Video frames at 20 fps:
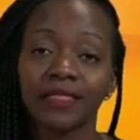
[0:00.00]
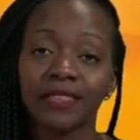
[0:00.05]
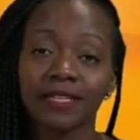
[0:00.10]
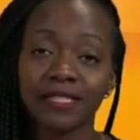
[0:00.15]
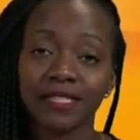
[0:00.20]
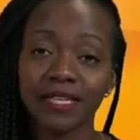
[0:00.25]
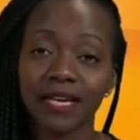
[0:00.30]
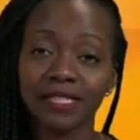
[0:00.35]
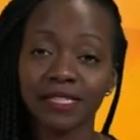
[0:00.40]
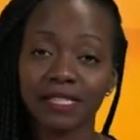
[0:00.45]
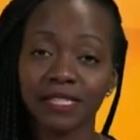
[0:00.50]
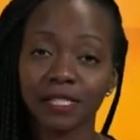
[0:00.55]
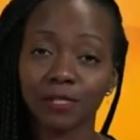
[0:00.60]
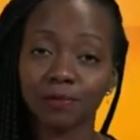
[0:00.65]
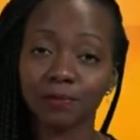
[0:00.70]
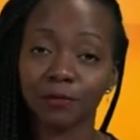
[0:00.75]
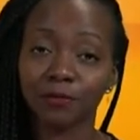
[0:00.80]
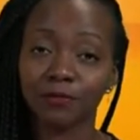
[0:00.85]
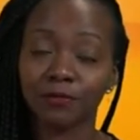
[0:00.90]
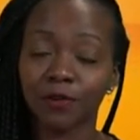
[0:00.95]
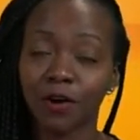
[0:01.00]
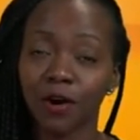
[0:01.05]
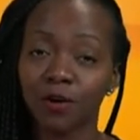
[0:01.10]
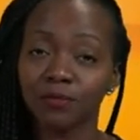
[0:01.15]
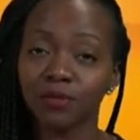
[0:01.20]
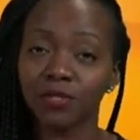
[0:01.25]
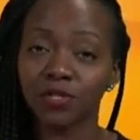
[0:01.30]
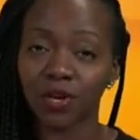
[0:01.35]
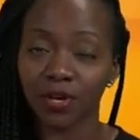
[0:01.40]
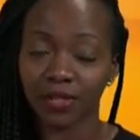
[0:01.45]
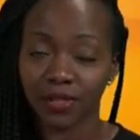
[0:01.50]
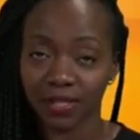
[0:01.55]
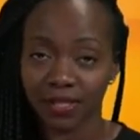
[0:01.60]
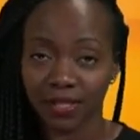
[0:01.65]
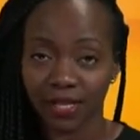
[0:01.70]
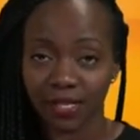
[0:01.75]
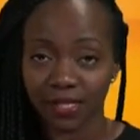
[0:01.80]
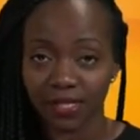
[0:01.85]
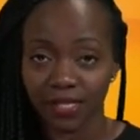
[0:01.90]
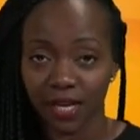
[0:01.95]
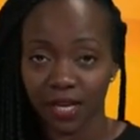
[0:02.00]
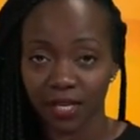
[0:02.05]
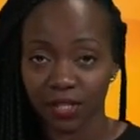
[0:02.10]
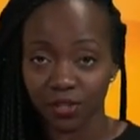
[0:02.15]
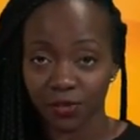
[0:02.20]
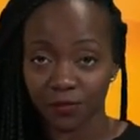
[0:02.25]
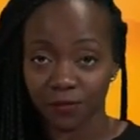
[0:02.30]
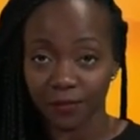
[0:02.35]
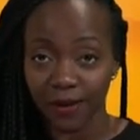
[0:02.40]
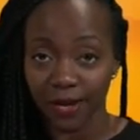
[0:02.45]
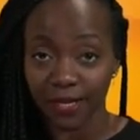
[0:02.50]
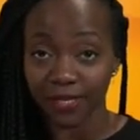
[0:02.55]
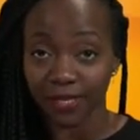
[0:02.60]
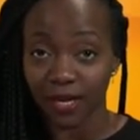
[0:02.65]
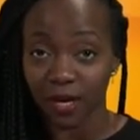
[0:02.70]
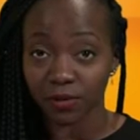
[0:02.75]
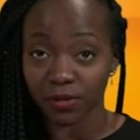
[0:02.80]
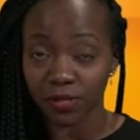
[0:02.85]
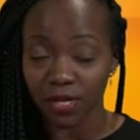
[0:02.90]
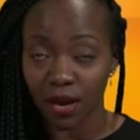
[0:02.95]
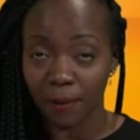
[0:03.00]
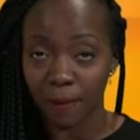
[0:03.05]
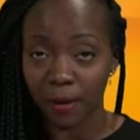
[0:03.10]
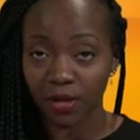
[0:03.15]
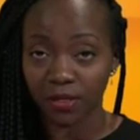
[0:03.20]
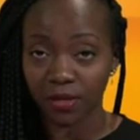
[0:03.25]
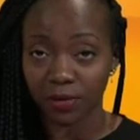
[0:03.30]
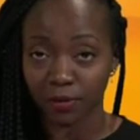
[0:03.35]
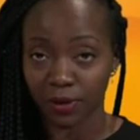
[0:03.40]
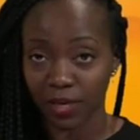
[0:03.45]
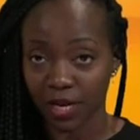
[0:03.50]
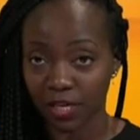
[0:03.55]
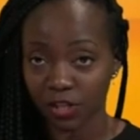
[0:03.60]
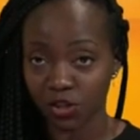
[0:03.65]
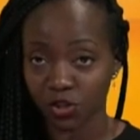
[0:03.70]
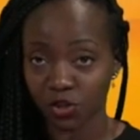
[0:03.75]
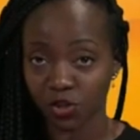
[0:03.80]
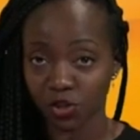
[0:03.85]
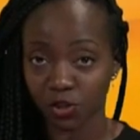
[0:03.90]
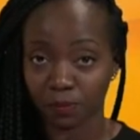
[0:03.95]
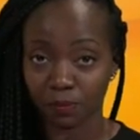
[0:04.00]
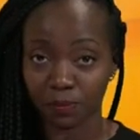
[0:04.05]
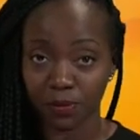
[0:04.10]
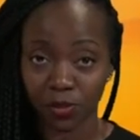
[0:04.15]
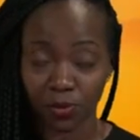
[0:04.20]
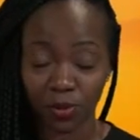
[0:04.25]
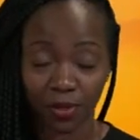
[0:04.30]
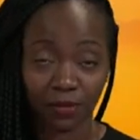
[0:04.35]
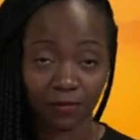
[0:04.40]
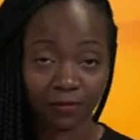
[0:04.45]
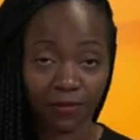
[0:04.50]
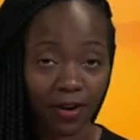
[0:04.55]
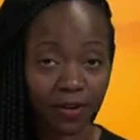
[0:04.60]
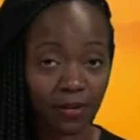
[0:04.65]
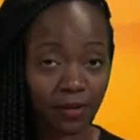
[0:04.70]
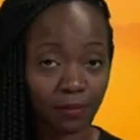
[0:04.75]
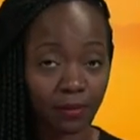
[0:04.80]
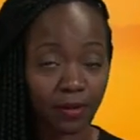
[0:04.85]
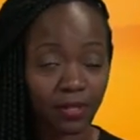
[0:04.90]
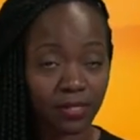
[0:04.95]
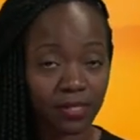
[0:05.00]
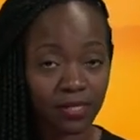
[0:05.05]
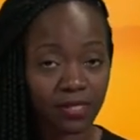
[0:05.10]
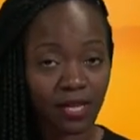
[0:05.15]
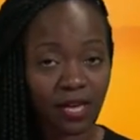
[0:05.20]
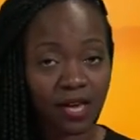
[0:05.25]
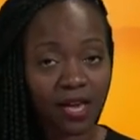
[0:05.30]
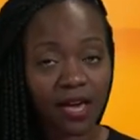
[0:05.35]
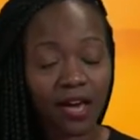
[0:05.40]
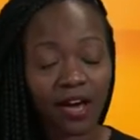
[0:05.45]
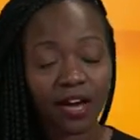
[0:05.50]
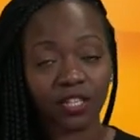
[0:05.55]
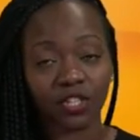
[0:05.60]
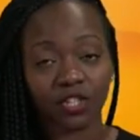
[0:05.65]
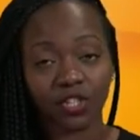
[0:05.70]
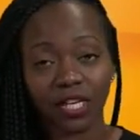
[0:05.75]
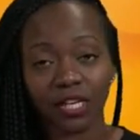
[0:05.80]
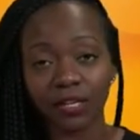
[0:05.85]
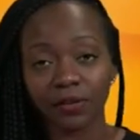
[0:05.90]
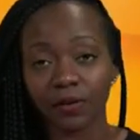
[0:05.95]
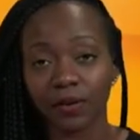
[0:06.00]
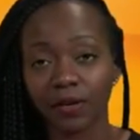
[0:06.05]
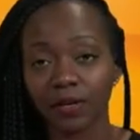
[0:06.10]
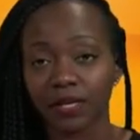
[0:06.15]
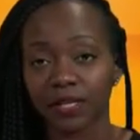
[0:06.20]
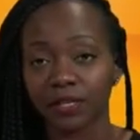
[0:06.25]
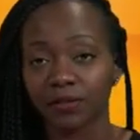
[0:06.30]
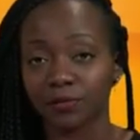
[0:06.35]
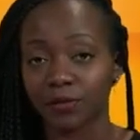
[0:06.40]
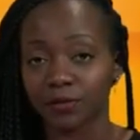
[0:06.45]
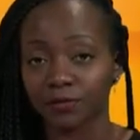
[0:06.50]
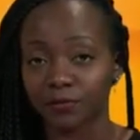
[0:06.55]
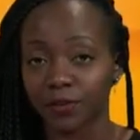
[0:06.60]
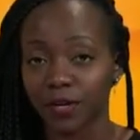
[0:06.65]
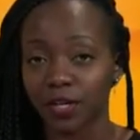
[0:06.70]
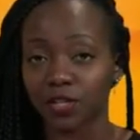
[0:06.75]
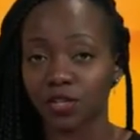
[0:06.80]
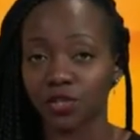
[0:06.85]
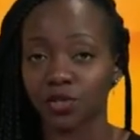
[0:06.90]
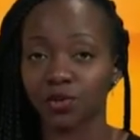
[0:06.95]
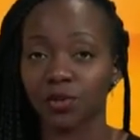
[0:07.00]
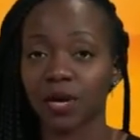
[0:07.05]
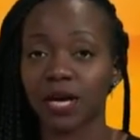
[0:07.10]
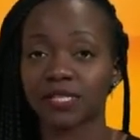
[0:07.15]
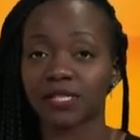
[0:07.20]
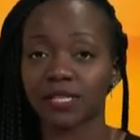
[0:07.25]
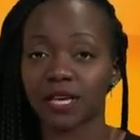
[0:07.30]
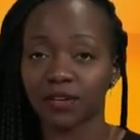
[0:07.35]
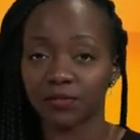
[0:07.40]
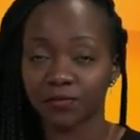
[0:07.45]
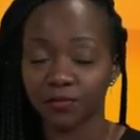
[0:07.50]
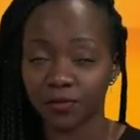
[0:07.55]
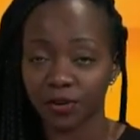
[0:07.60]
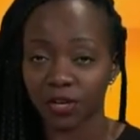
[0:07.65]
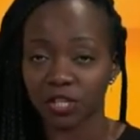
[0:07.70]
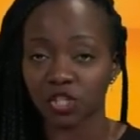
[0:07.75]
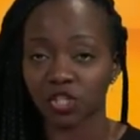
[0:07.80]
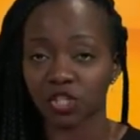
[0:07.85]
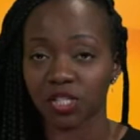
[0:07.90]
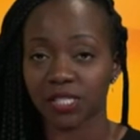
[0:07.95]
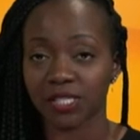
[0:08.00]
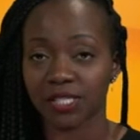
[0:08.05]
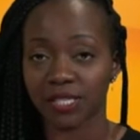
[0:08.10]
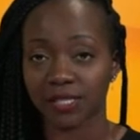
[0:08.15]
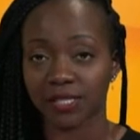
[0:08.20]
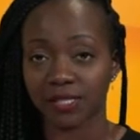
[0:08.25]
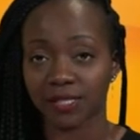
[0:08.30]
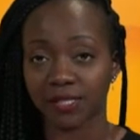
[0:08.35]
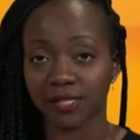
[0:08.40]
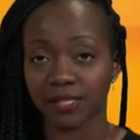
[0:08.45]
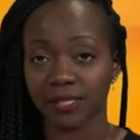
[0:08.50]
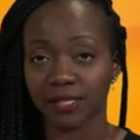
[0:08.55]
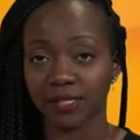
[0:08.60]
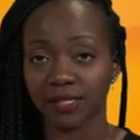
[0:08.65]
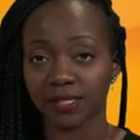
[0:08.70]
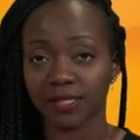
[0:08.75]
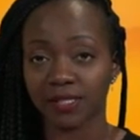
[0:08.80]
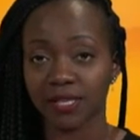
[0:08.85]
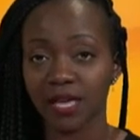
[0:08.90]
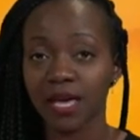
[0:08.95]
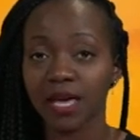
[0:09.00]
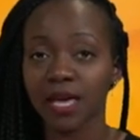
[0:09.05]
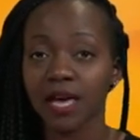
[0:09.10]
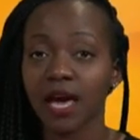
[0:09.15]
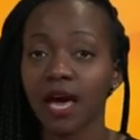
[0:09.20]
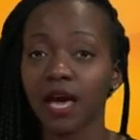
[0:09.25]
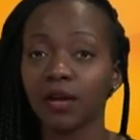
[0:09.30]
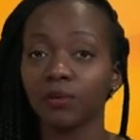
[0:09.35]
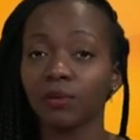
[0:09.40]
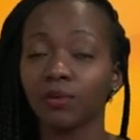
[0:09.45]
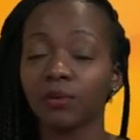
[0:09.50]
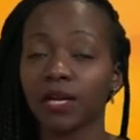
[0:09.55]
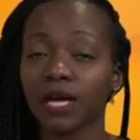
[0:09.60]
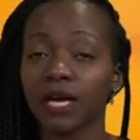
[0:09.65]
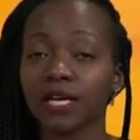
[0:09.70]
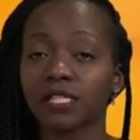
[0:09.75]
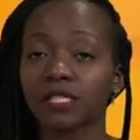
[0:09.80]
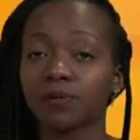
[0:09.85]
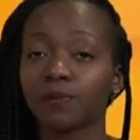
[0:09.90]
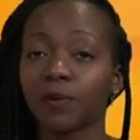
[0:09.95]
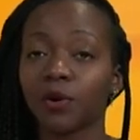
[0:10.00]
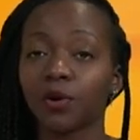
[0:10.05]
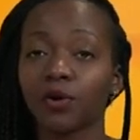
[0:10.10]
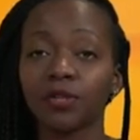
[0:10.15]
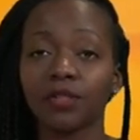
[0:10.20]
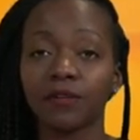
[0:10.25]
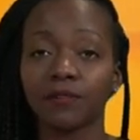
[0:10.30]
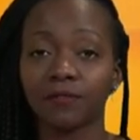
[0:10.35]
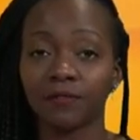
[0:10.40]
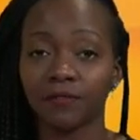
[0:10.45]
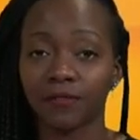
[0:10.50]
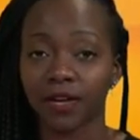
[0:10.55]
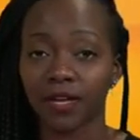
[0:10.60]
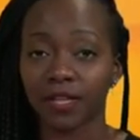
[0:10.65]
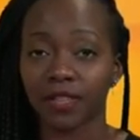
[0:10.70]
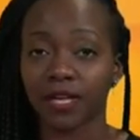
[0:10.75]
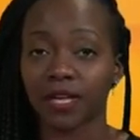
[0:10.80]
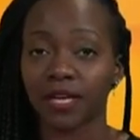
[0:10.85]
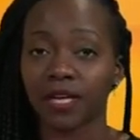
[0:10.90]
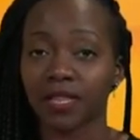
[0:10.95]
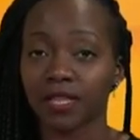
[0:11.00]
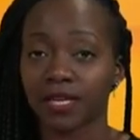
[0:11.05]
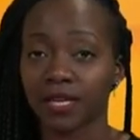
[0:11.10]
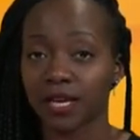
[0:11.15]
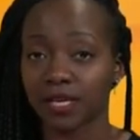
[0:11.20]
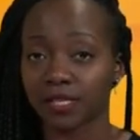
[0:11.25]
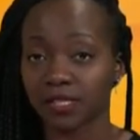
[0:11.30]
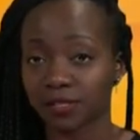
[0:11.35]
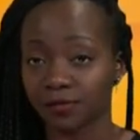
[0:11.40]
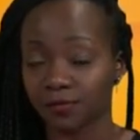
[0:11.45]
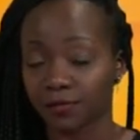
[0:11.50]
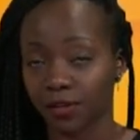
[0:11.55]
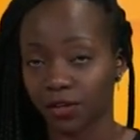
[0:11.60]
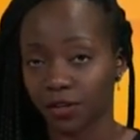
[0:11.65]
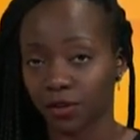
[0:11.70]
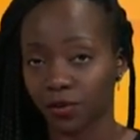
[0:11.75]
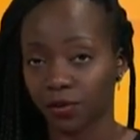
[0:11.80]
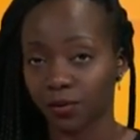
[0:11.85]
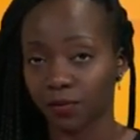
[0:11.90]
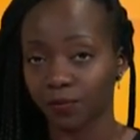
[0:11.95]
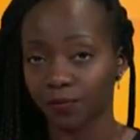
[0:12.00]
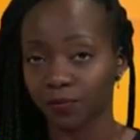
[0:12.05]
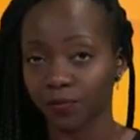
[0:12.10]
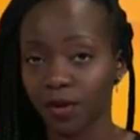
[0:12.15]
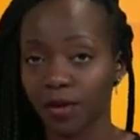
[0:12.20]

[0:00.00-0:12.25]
The tests performed on the data to find out about the relationship between the variables are generally referred to as inferential statistics, and we will explore them further in the next video.